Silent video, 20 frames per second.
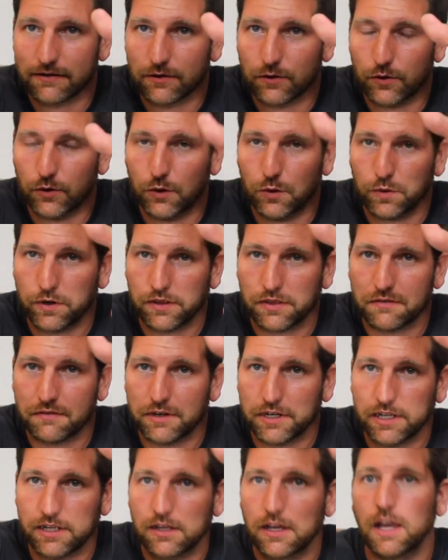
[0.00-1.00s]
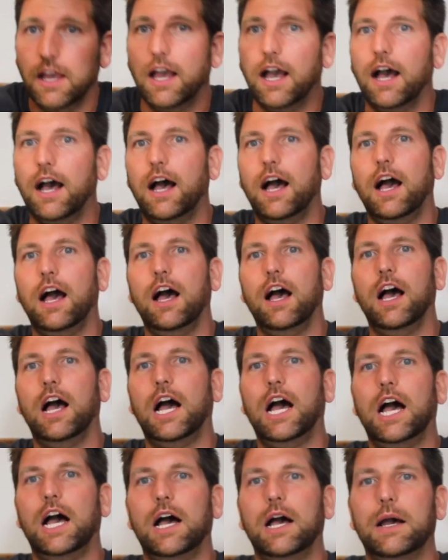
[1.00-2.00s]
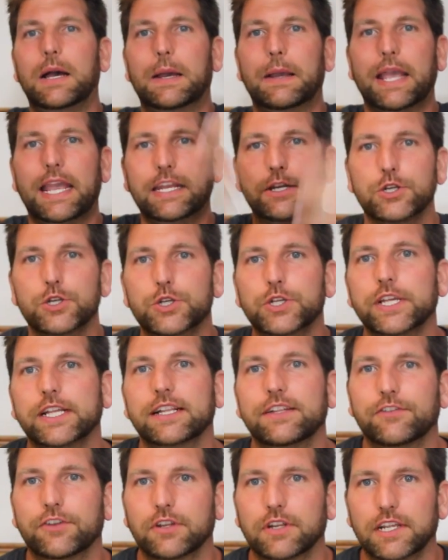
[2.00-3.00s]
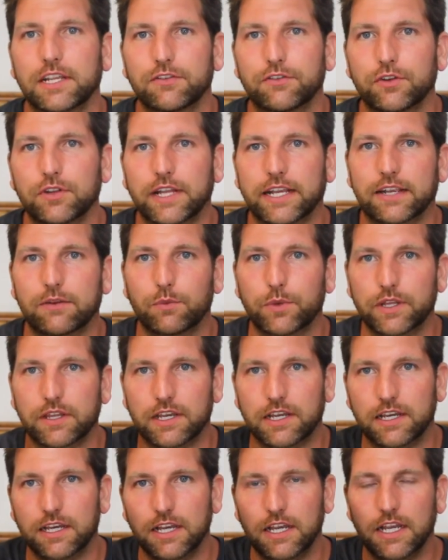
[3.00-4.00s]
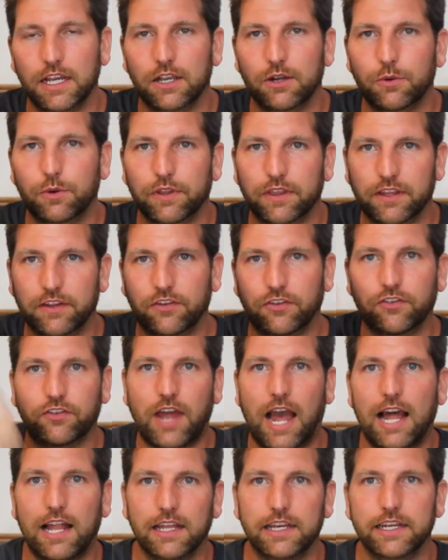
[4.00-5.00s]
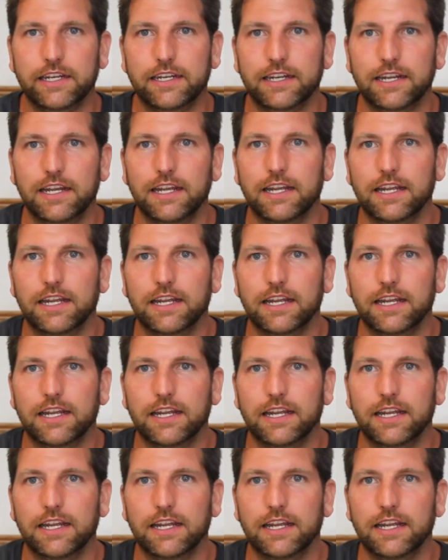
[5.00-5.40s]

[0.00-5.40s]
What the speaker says: Ooh, we're in 3D. And usually gives you like with a solid